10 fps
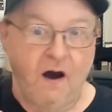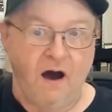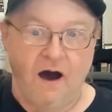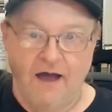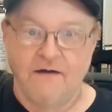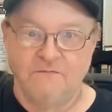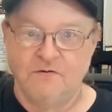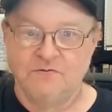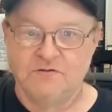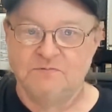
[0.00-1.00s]
I have
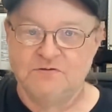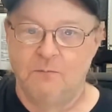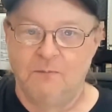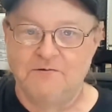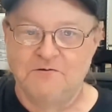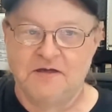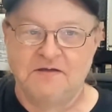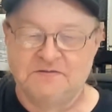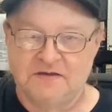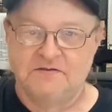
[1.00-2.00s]
used them so much
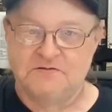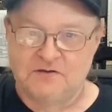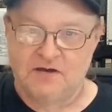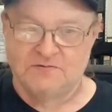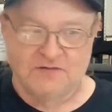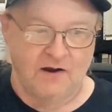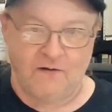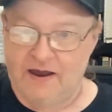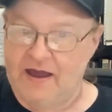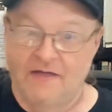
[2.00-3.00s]
since. It's
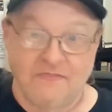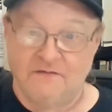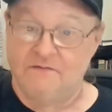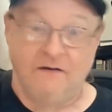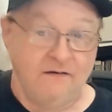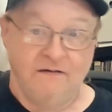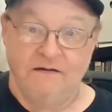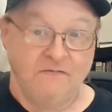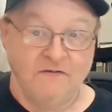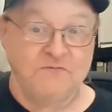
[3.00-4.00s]
scary, and the
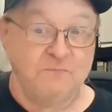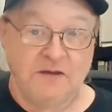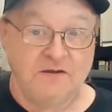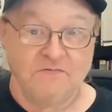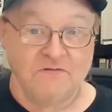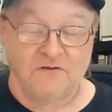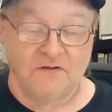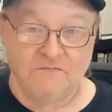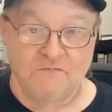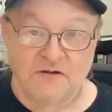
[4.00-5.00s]
speed of the
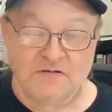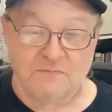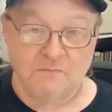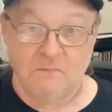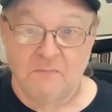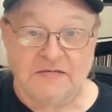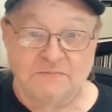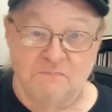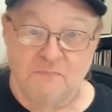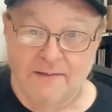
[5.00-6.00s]
deliveries is
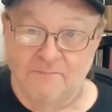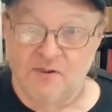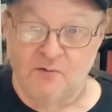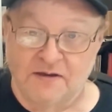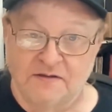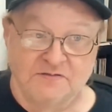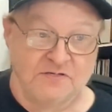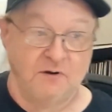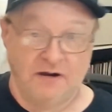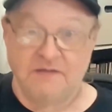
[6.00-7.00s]
mind-blowing
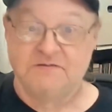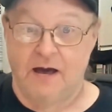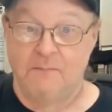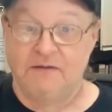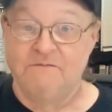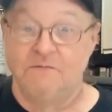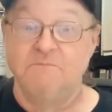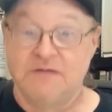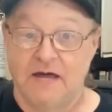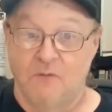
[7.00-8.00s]
considering it's coming
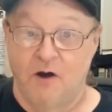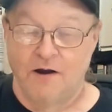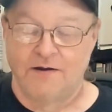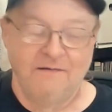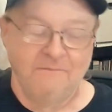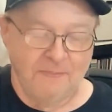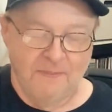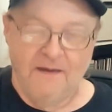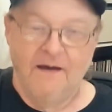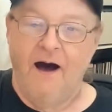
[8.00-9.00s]
from Denmark.
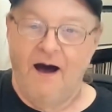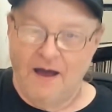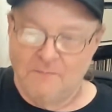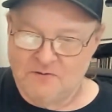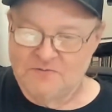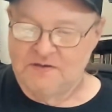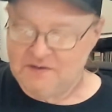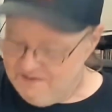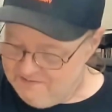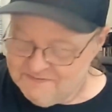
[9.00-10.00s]
iMusic,
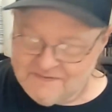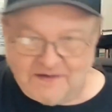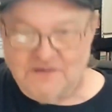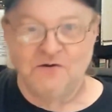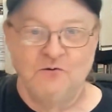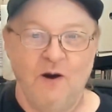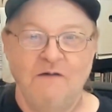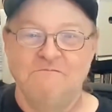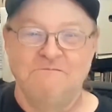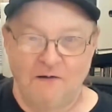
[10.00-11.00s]
thank you
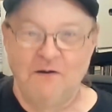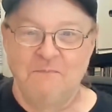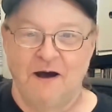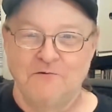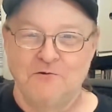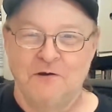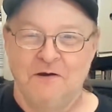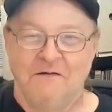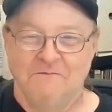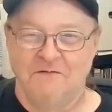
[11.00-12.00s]
very much
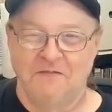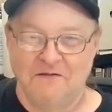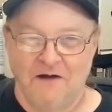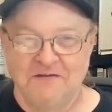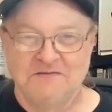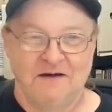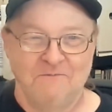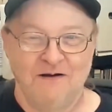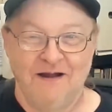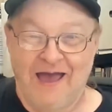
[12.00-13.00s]
for the Donna
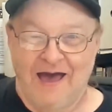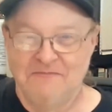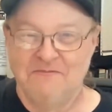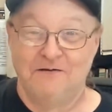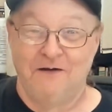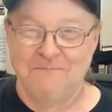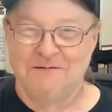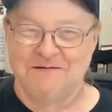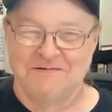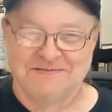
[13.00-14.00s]
Summer and the
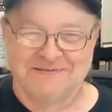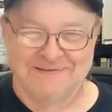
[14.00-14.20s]
Carpenters.